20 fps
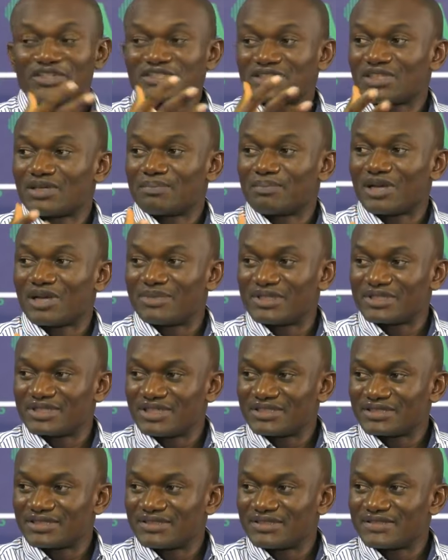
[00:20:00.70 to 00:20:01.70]

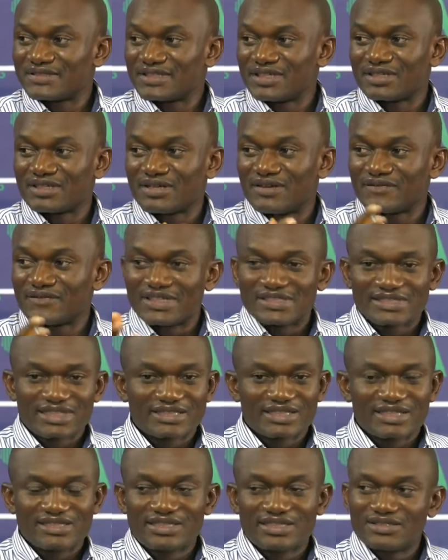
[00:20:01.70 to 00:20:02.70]
publications and conference
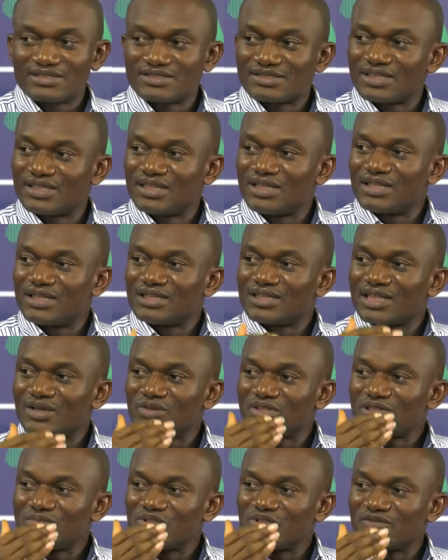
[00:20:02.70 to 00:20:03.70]
attendance, that we
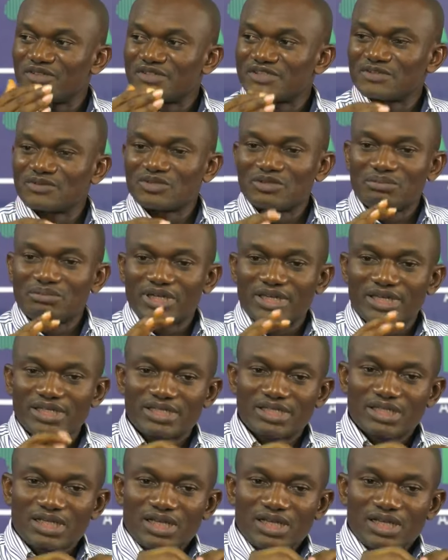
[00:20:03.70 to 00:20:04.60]
can be visible by,